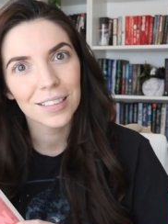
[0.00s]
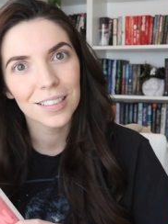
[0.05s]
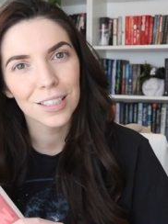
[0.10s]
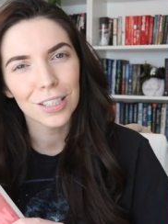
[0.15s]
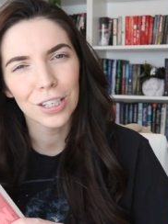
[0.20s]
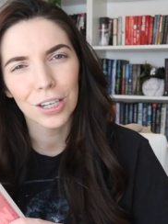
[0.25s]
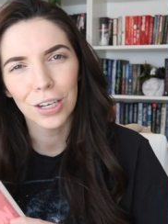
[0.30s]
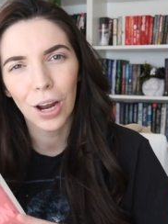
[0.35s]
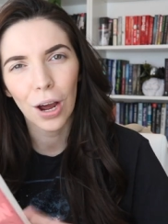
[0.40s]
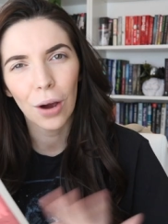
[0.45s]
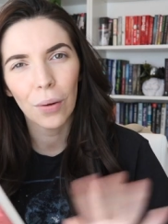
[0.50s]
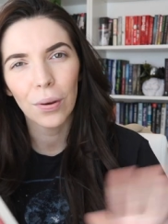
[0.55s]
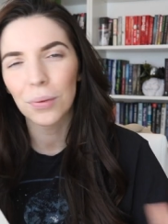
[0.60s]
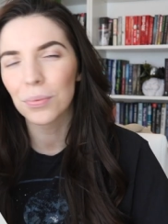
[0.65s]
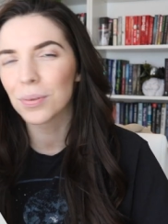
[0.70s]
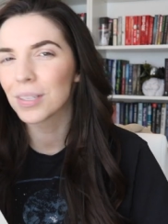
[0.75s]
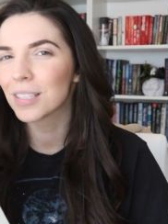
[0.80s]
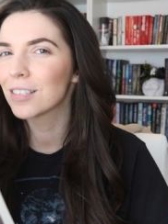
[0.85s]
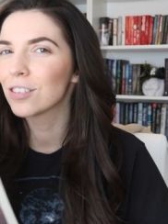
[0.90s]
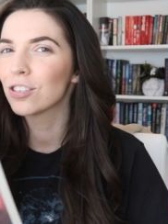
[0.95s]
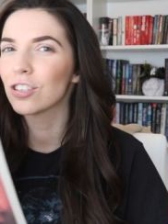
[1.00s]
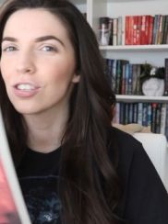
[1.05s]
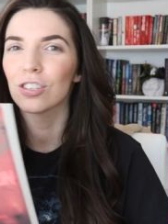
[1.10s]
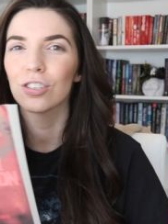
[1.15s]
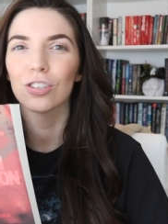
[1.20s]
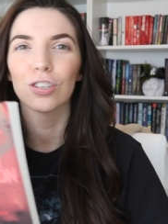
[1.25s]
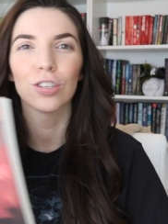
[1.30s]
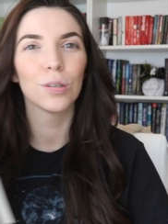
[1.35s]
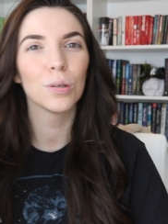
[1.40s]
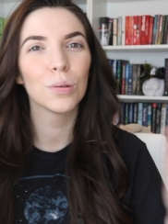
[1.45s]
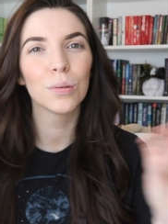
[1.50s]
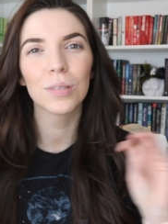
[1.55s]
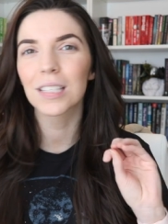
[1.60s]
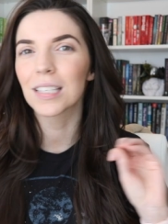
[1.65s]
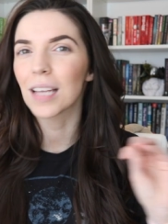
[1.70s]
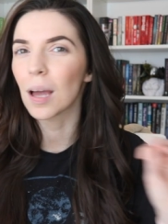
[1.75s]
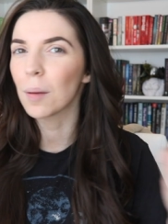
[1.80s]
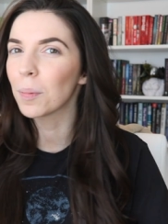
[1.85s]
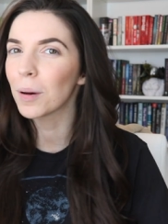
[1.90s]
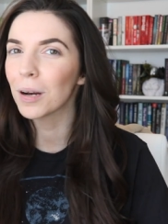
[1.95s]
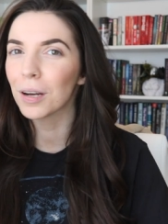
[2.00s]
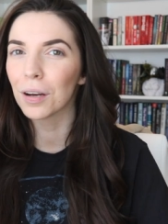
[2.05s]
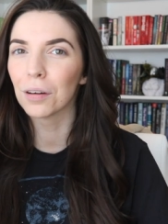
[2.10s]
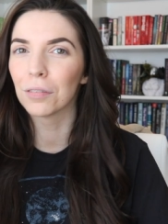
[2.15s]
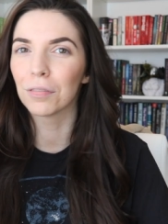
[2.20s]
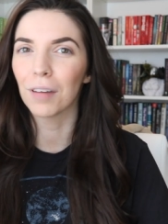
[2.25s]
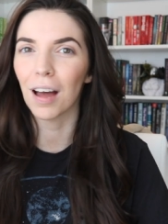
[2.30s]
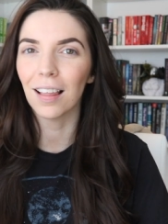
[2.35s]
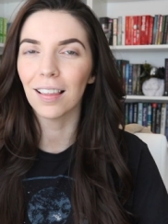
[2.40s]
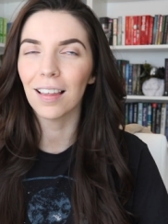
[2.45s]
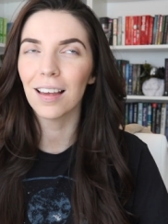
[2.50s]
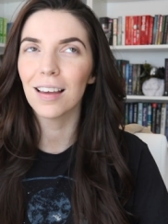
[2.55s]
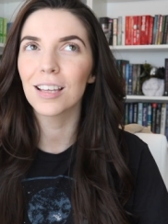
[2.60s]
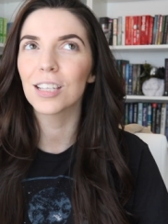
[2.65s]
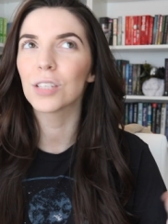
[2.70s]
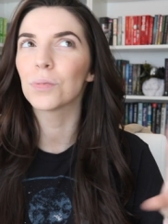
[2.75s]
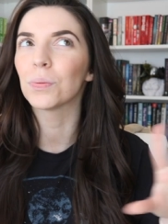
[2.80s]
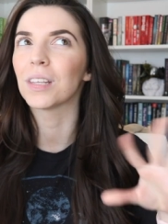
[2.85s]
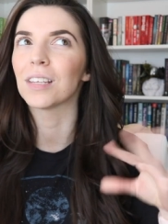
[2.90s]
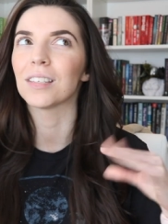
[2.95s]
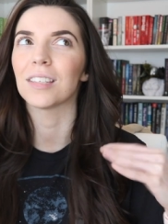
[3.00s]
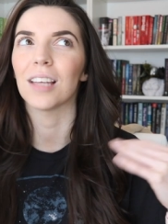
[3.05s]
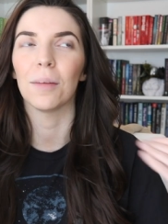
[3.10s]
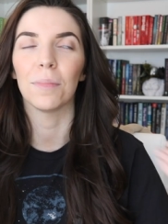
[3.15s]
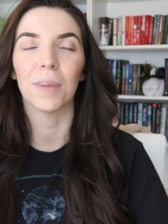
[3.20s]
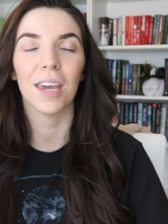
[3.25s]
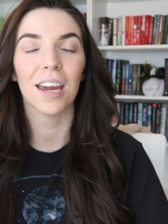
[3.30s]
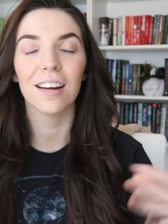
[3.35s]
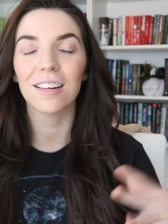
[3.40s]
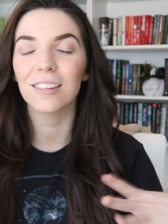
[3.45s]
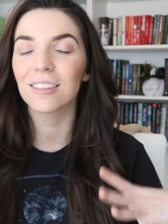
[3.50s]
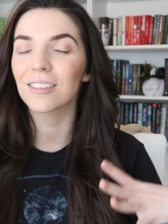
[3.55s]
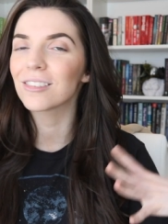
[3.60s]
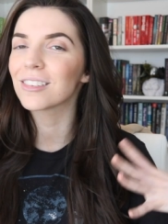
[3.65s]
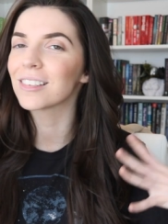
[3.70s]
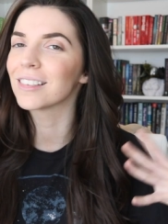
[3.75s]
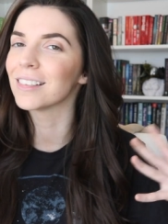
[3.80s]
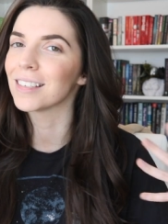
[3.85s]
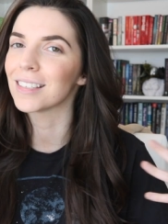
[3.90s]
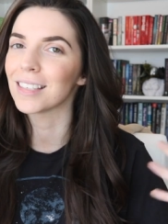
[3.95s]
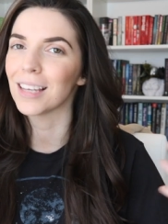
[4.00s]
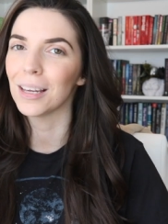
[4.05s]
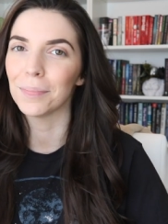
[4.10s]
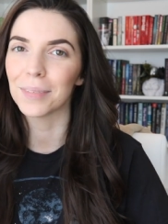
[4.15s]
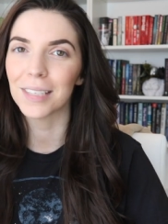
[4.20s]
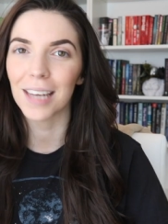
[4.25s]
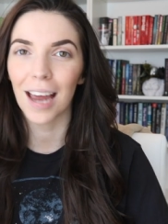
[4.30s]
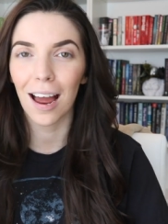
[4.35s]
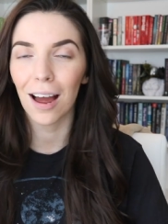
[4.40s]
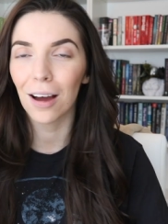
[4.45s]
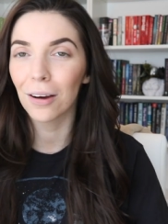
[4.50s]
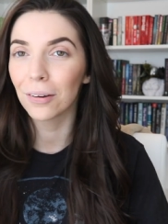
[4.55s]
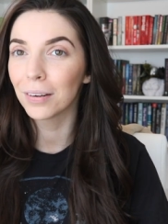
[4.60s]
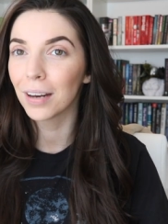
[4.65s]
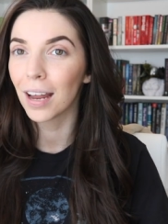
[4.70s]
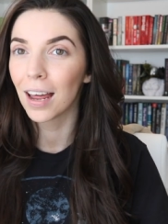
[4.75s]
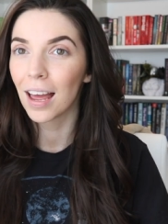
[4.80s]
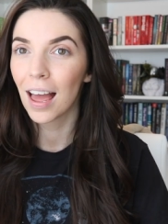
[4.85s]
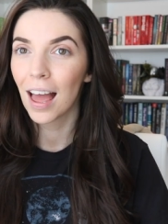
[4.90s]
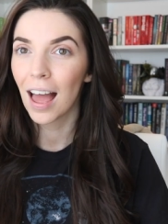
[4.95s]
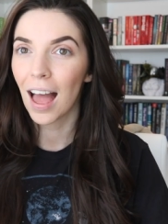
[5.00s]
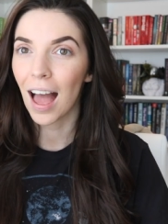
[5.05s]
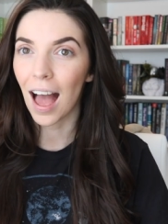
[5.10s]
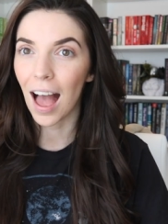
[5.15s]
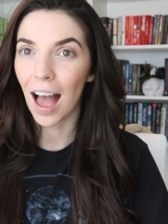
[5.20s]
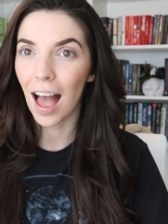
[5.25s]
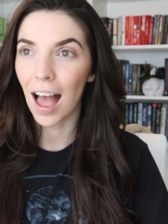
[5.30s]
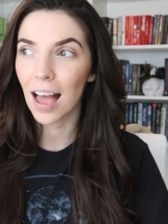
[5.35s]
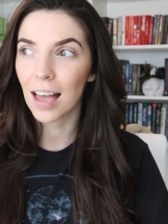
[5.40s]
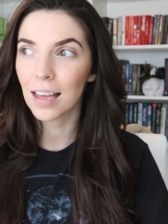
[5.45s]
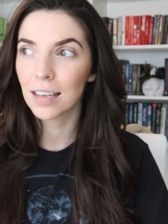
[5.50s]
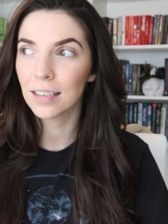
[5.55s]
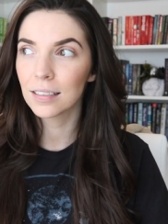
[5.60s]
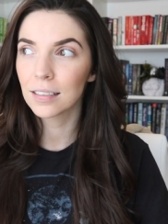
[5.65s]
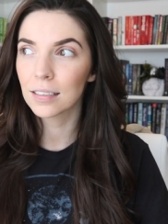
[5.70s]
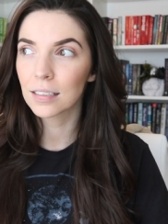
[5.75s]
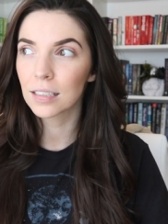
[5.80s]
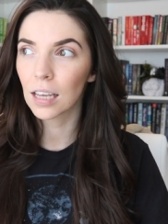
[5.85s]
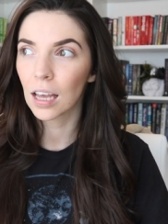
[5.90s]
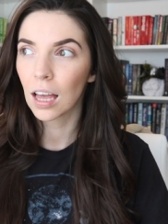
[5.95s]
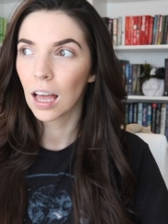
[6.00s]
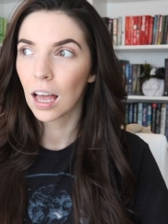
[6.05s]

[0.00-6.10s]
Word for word: You know, it was just 2 separate novellas with the same characters in the same town, and